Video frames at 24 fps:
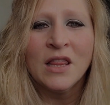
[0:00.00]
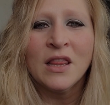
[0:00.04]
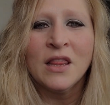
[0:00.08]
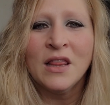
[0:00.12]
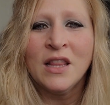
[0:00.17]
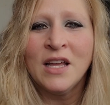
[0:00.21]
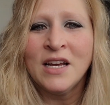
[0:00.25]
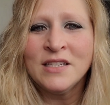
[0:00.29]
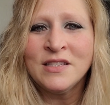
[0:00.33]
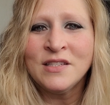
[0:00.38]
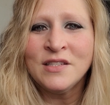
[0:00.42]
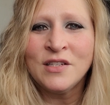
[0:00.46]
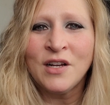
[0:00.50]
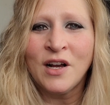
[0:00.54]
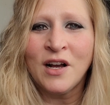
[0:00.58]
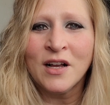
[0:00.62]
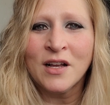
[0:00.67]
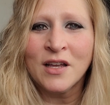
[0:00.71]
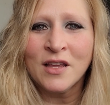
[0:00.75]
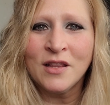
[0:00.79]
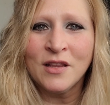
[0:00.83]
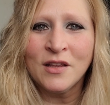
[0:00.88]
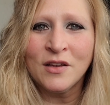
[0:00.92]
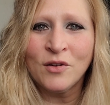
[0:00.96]
Let's
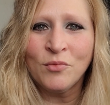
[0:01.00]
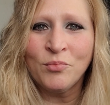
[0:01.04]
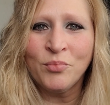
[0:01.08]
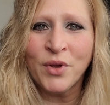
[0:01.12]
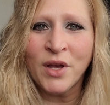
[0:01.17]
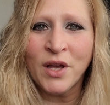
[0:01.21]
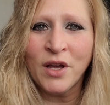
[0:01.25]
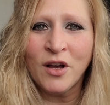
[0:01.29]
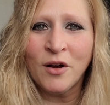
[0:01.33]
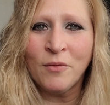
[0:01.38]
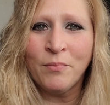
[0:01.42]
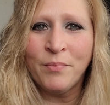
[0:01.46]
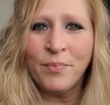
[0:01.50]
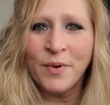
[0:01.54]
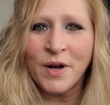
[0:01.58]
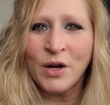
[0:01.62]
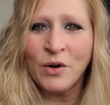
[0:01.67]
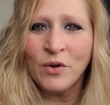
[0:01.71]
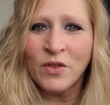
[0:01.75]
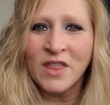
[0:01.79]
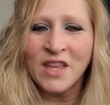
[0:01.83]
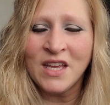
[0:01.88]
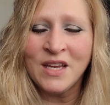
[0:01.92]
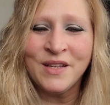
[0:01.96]
talk a little bit
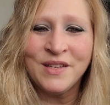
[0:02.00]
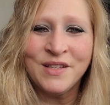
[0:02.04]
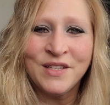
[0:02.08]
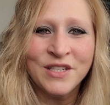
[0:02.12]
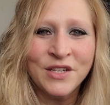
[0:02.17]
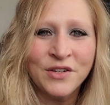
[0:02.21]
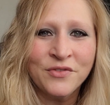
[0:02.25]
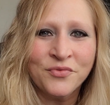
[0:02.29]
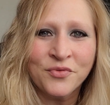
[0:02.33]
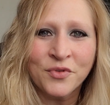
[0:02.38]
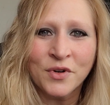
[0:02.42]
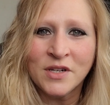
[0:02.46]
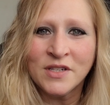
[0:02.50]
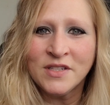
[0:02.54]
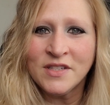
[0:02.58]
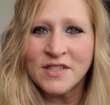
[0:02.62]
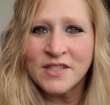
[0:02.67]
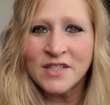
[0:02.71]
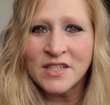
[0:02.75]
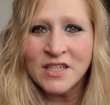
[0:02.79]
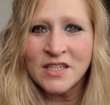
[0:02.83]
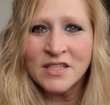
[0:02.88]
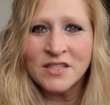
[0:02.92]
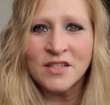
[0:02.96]
about the different
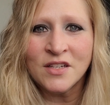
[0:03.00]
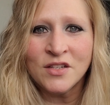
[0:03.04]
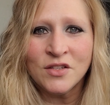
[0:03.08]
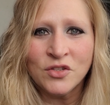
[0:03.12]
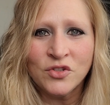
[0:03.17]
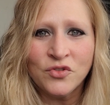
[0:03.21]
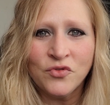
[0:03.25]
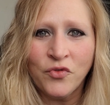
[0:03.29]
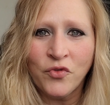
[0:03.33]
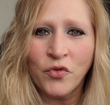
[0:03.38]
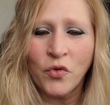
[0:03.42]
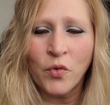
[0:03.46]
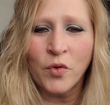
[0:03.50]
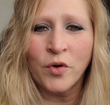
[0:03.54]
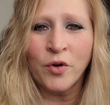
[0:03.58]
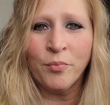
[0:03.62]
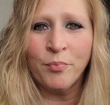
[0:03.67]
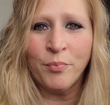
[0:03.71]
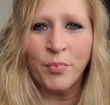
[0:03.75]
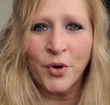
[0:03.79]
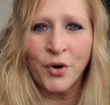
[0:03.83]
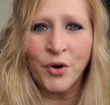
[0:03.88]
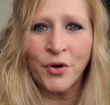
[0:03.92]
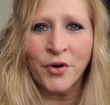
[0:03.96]
seasons for
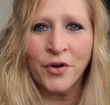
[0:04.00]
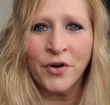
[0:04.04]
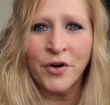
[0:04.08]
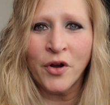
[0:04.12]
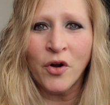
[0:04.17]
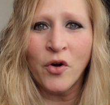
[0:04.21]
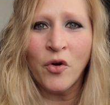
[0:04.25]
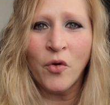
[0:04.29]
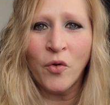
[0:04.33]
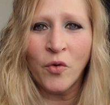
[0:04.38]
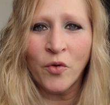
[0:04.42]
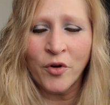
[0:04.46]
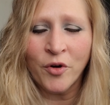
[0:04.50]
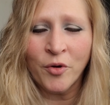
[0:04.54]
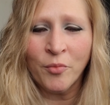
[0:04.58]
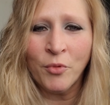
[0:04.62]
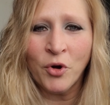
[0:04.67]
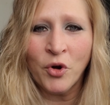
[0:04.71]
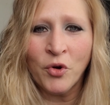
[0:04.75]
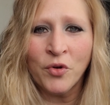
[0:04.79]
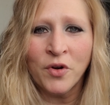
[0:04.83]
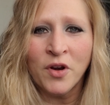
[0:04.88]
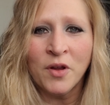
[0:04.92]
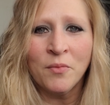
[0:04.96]
bird
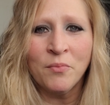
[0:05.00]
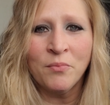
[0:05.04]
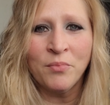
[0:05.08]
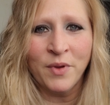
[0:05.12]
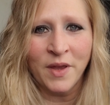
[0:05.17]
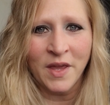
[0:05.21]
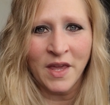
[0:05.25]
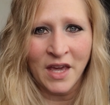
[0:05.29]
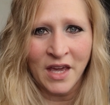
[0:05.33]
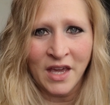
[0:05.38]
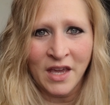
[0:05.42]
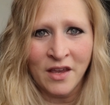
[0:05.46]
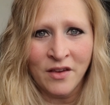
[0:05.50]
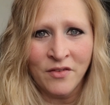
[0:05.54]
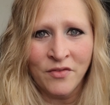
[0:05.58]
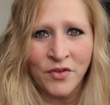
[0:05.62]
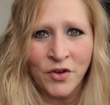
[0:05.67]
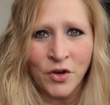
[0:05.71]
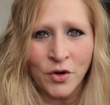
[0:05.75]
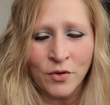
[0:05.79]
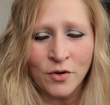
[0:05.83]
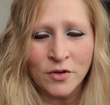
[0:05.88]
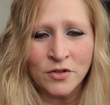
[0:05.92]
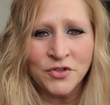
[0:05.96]
hormone
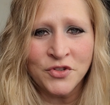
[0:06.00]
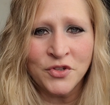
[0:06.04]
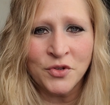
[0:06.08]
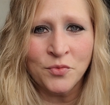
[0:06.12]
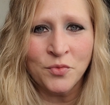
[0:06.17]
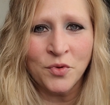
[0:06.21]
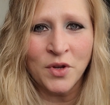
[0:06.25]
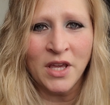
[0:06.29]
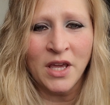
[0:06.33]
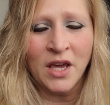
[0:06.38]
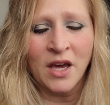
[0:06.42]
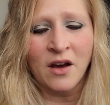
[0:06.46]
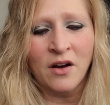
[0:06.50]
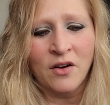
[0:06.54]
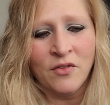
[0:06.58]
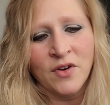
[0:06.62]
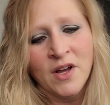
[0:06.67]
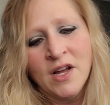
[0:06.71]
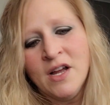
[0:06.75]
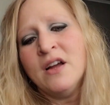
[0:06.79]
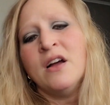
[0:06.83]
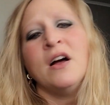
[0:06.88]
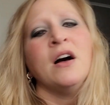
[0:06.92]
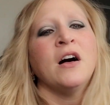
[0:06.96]
behavior. So we have
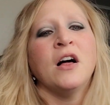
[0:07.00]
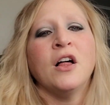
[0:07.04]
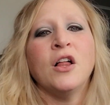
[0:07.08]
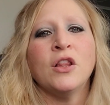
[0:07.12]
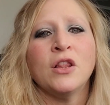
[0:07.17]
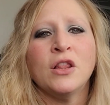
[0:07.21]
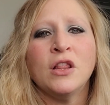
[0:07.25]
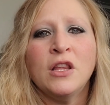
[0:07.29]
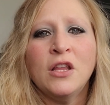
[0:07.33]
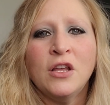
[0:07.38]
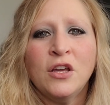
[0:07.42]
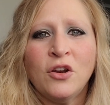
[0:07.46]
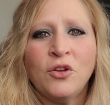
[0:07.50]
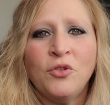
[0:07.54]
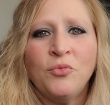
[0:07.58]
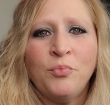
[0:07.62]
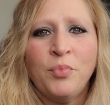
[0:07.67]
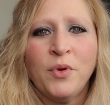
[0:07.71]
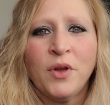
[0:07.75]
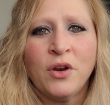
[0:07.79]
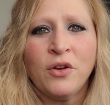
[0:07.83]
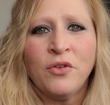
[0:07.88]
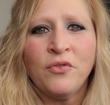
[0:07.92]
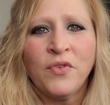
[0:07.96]
a little
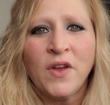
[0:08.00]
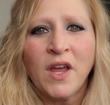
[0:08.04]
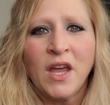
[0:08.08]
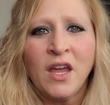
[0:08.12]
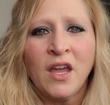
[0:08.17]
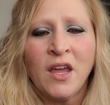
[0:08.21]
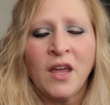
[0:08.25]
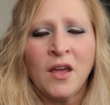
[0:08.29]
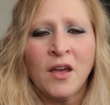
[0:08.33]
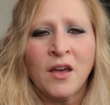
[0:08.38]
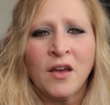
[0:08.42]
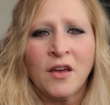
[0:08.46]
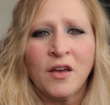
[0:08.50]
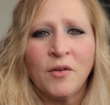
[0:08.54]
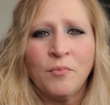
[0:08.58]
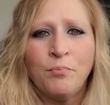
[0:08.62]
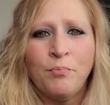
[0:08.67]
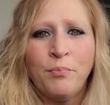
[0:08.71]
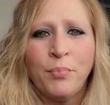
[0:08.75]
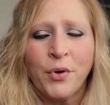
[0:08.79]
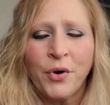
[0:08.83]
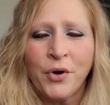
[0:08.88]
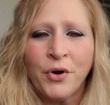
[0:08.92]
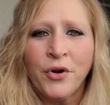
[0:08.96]
bit of a
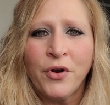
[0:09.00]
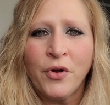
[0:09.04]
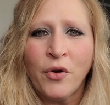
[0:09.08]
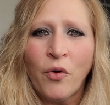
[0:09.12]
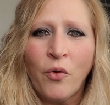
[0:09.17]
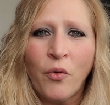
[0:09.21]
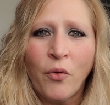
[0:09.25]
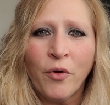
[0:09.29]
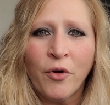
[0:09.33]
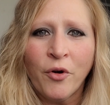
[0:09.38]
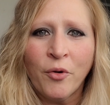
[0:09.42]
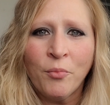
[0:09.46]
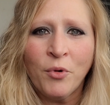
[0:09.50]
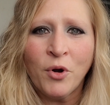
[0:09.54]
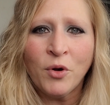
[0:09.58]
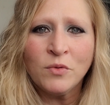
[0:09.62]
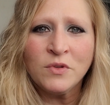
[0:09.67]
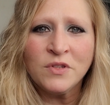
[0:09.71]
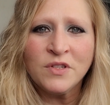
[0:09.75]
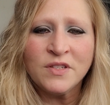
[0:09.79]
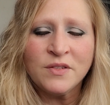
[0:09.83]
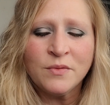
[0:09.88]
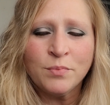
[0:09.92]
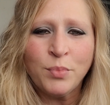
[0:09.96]
bird
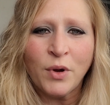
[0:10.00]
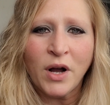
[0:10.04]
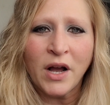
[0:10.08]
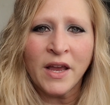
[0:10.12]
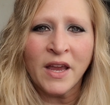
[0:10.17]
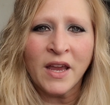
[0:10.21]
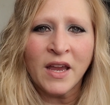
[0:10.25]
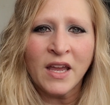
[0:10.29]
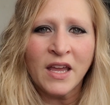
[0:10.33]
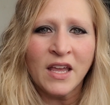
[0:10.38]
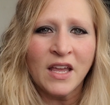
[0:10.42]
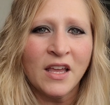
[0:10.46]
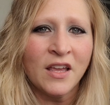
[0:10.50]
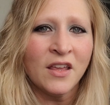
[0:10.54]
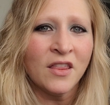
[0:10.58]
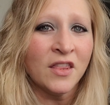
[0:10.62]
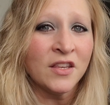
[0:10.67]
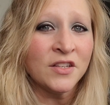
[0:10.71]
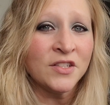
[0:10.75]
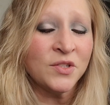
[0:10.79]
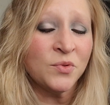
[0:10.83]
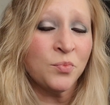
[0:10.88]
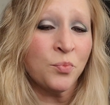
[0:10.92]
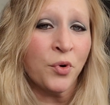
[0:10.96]
hormone spike in the
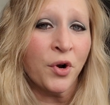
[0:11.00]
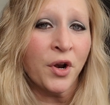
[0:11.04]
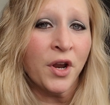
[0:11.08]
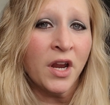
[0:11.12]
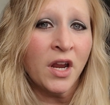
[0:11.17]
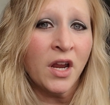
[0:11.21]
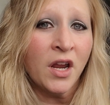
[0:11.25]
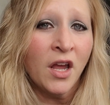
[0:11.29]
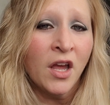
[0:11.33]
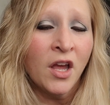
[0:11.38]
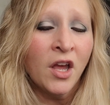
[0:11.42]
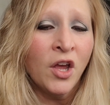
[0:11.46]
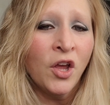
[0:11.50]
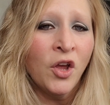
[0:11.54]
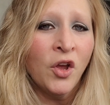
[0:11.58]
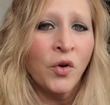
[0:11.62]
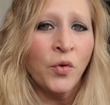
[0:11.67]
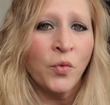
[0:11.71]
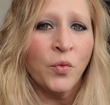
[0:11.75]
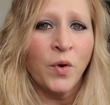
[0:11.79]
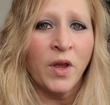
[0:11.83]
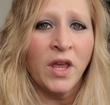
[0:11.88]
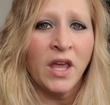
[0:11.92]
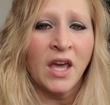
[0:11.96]
spring.
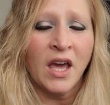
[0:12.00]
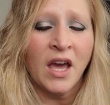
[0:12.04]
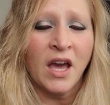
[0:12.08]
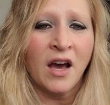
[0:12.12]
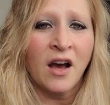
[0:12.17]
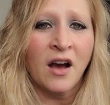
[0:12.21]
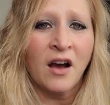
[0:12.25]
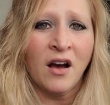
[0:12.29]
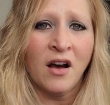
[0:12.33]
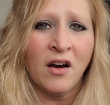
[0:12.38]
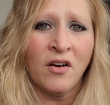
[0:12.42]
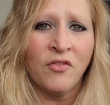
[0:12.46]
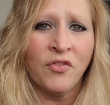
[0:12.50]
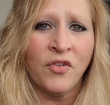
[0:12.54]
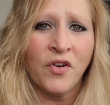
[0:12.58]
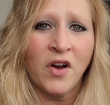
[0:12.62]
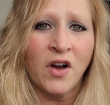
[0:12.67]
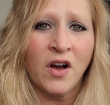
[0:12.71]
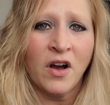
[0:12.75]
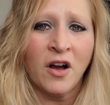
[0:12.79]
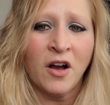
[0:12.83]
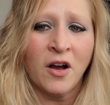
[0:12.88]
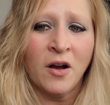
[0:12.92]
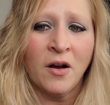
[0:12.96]
We have
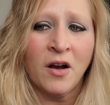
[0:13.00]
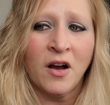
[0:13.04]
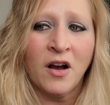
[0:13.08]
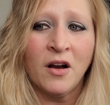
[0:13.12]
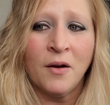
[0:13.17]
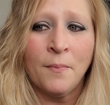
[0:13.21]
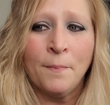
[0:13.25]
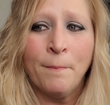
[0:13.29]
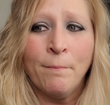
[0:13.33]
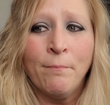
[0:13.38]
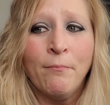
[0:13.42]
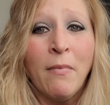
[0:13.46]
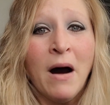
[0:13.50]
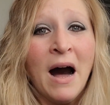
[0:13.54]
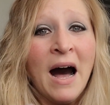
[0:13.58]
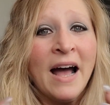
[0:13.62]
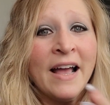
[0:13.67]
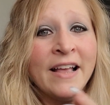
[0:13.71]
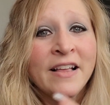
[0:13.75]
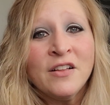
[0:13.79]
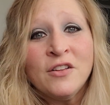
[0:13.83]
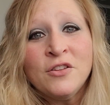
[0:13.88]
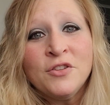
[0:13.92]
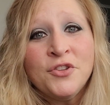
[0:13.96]
a
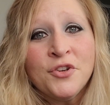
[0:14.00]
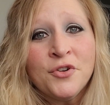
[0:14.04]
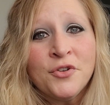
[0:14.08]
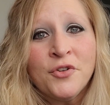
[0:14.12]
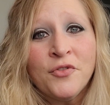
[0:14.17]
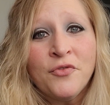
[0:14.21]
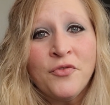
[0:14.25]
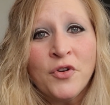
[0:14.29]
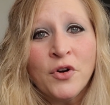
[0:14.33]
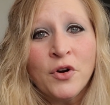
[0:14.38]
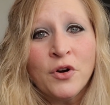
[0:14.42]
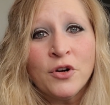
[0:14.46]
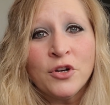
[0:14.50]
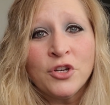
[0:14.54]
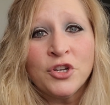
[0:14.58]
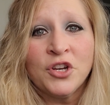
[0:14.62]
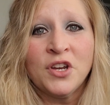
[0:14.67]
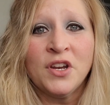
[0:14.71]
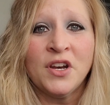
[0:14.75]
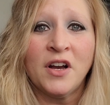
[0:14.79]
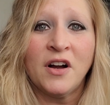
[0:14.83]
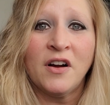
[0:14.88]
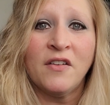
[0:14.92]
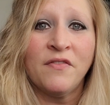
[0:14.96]
milder
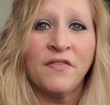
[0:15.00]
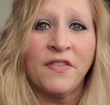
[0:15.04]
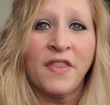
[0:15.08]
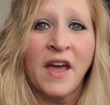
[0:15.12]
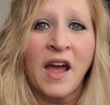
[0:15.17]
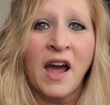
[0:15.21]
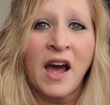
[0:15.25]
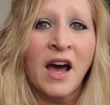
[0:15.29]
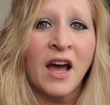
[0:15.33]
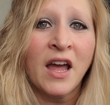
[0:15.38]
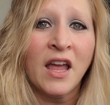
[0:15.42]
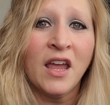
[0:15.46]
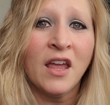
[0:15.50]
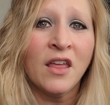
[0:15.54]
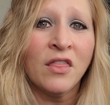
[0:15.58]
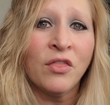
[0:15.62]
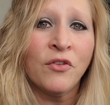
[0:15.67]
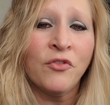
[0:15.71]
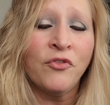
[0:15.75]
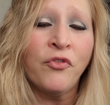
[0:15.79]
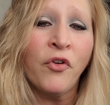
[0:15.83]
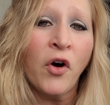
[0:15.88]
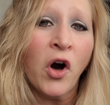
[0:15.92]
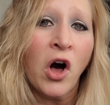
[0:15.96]
version of that in the
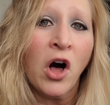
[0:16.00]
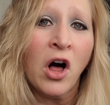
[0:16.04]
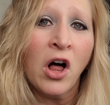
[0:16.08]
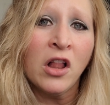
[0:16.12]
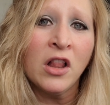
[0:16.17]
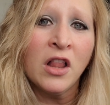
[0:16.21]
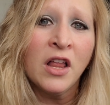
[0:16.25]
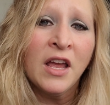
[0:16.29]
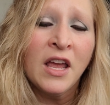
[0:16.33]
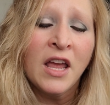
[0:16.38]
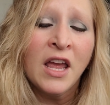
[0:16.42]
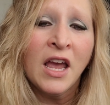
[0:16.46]
fall.